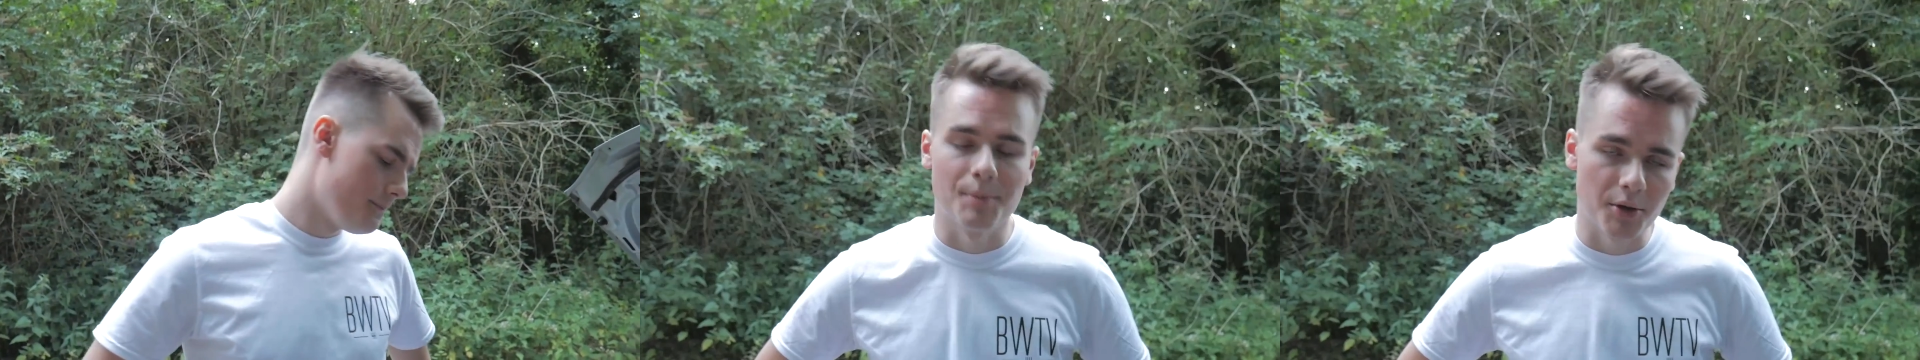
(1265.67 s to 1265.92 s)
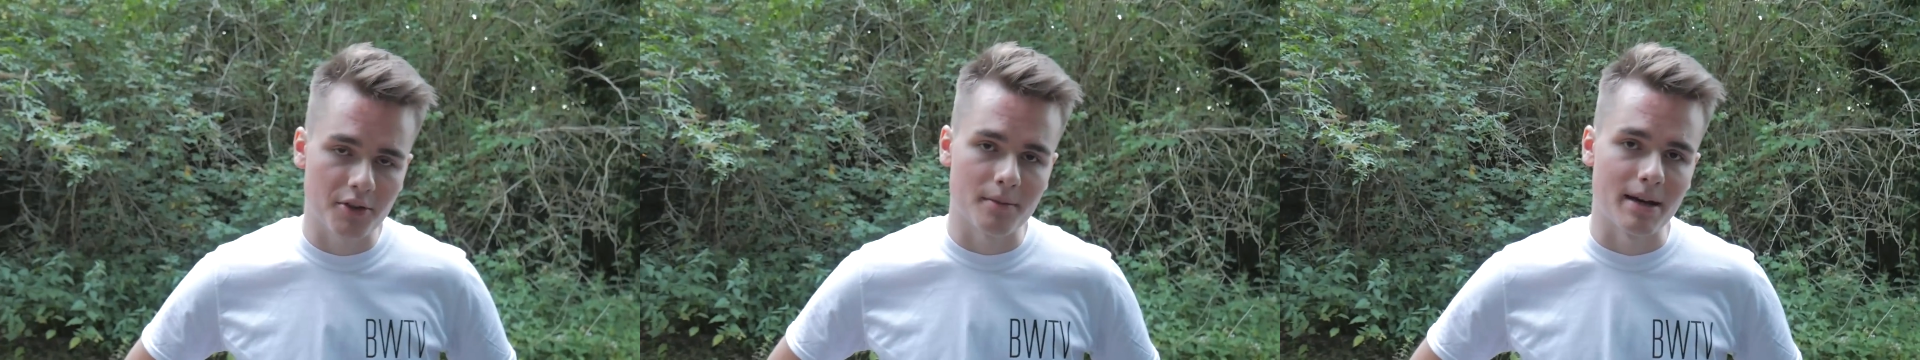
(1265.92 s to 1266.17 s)

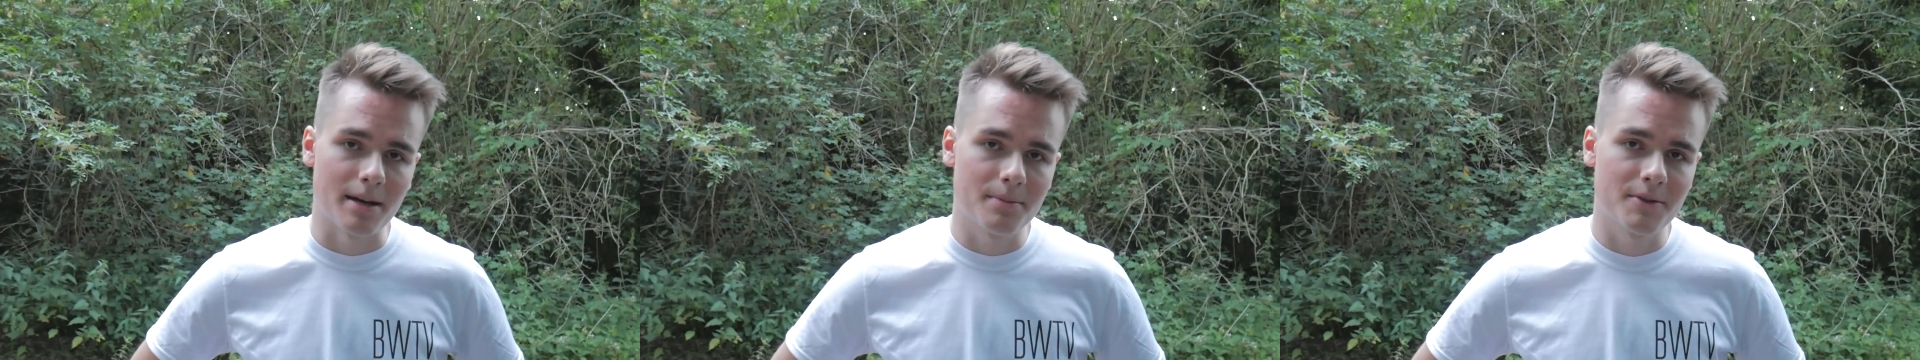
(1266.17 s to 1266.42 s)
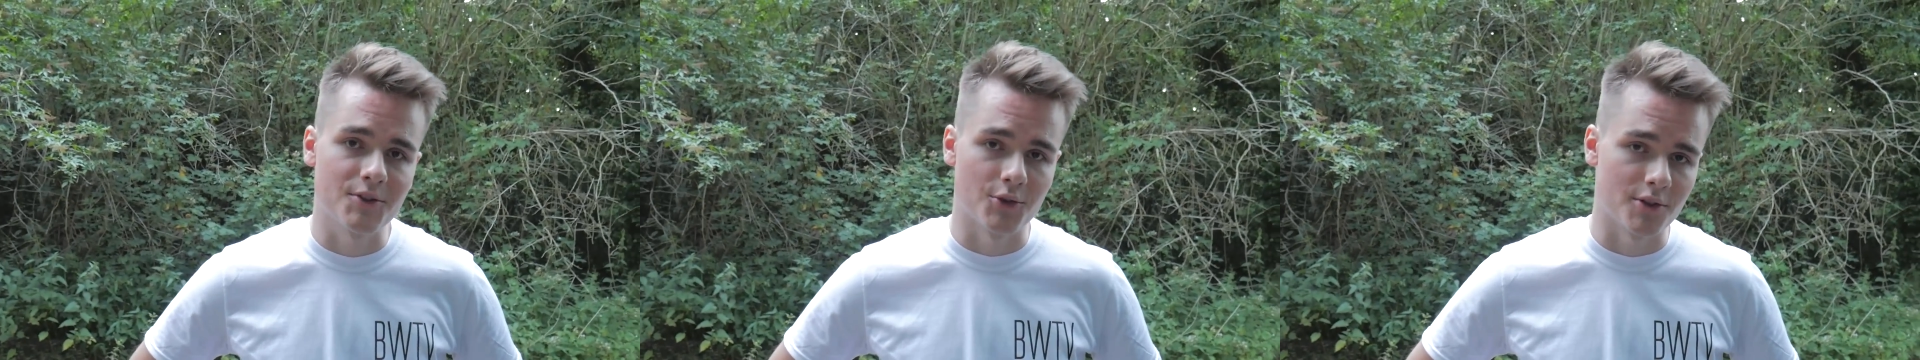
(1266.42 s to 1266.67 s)
book the map
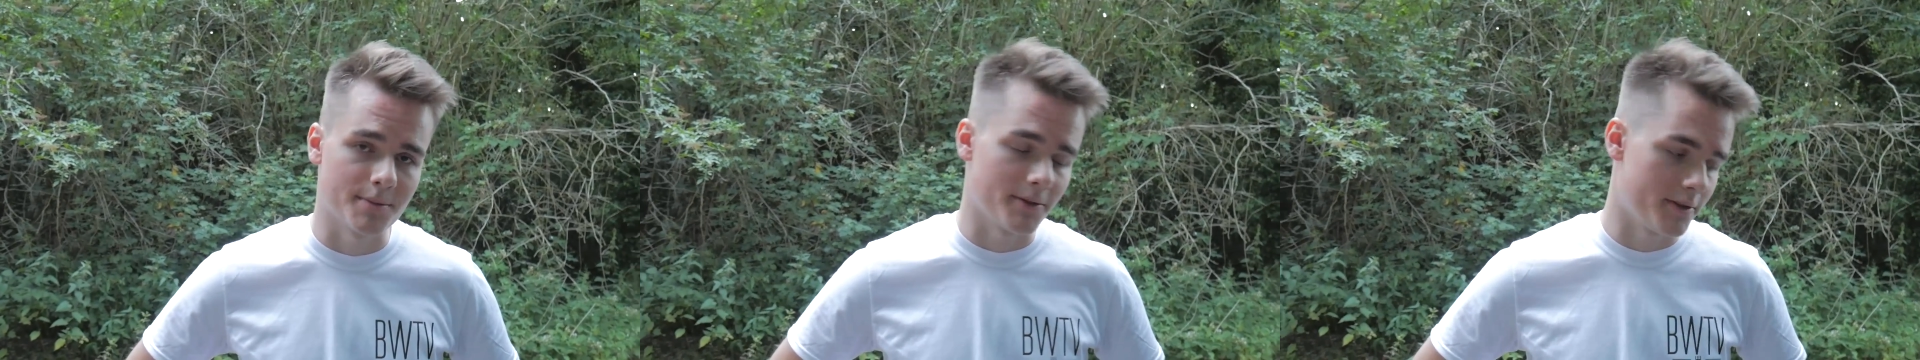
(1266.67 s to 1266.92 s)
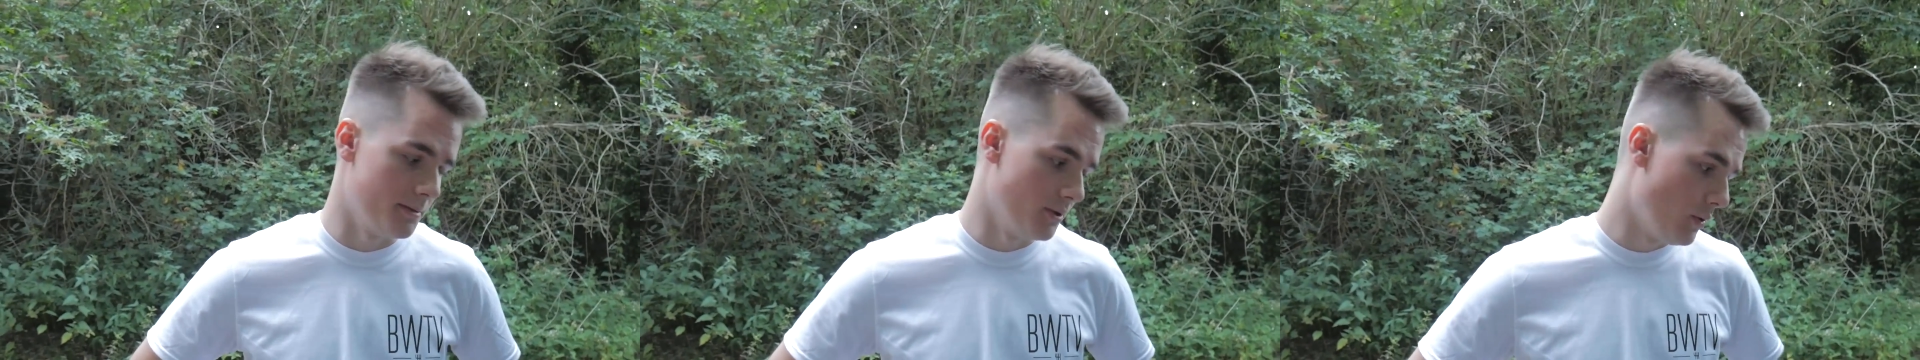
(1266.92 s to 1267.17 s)
as soon as
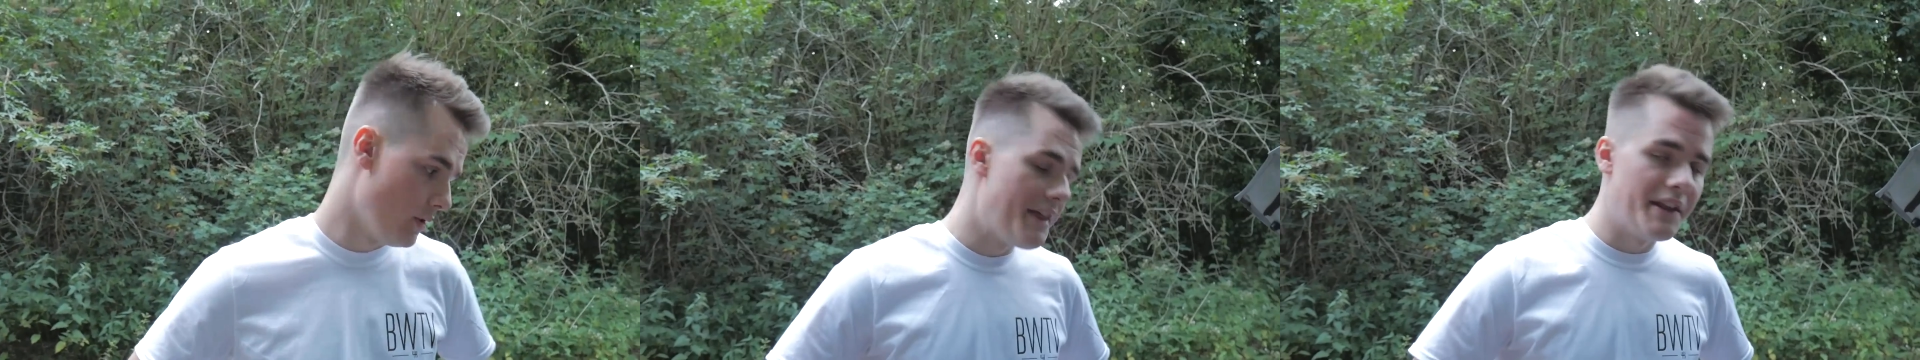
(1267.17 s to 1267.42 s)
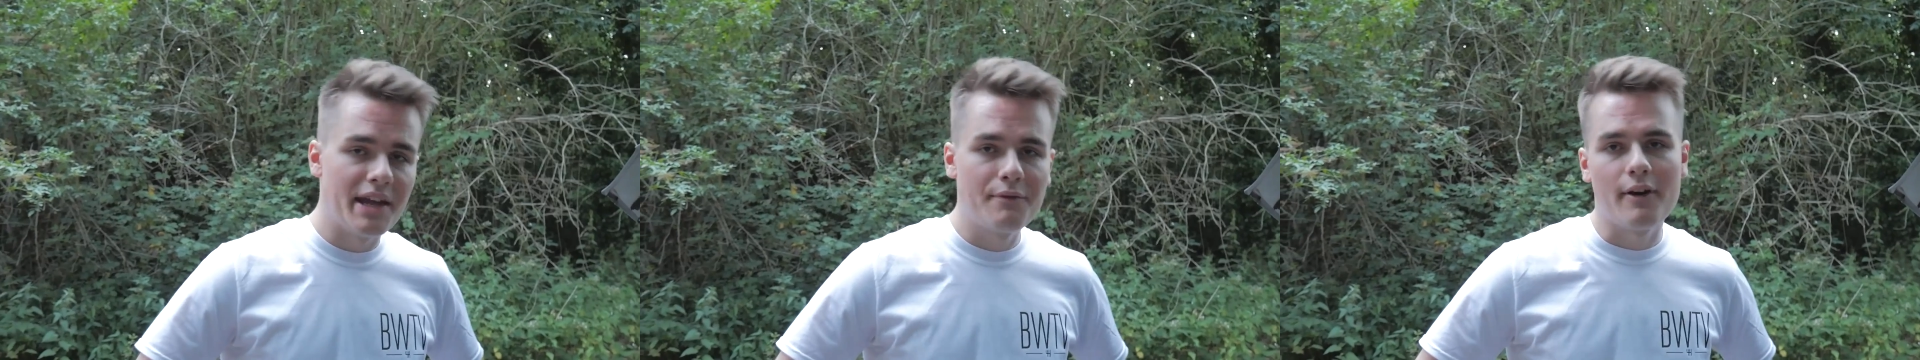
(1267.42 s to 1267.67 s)
possible,
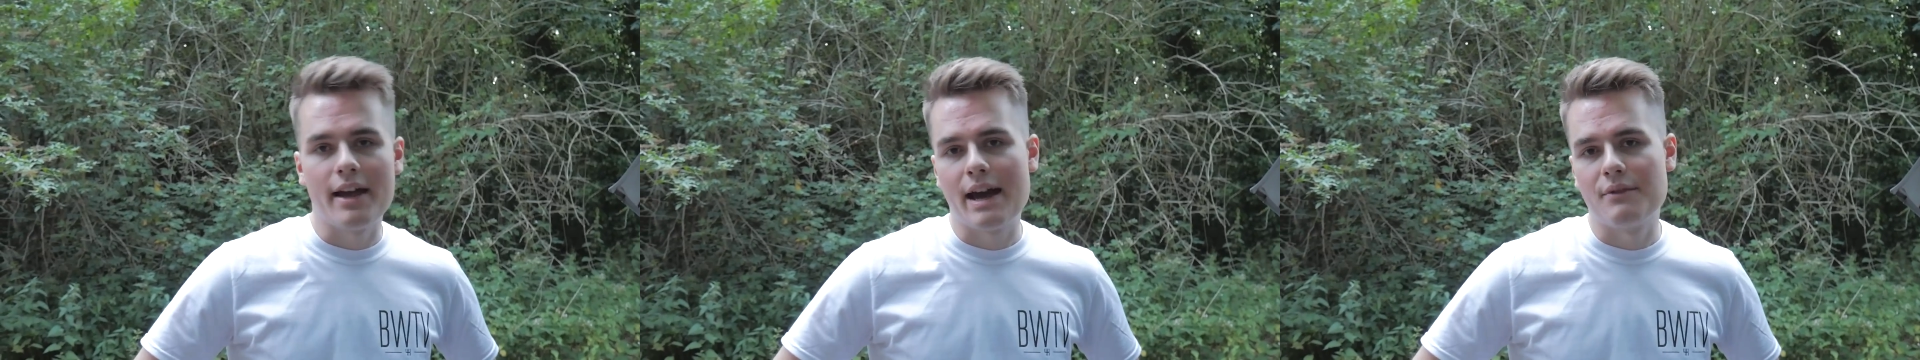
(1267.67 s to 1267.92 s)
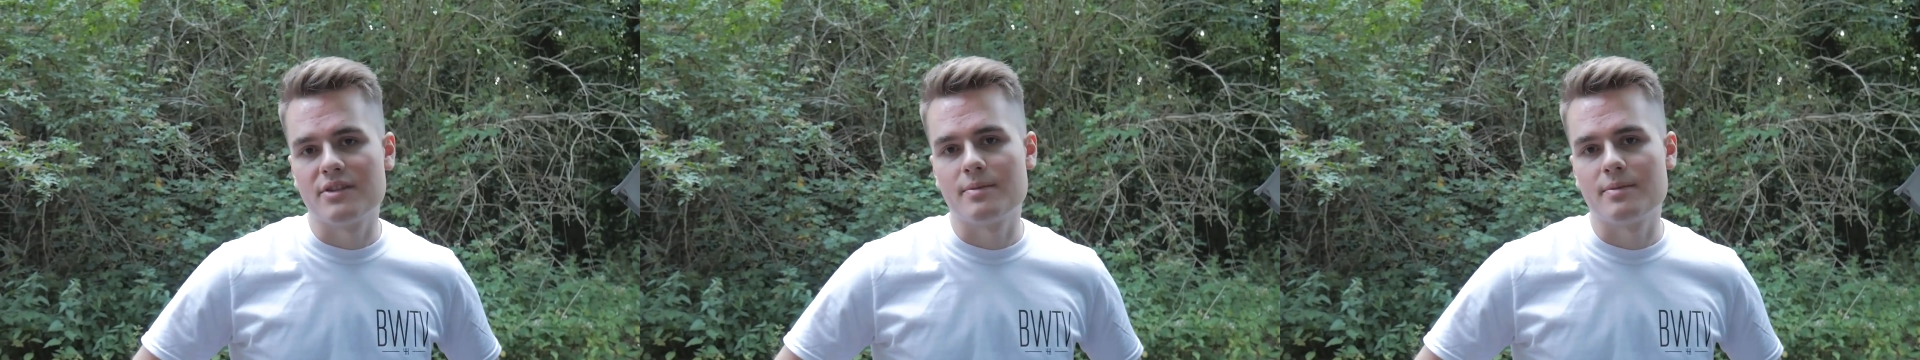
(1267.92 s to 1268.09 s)
and then if I have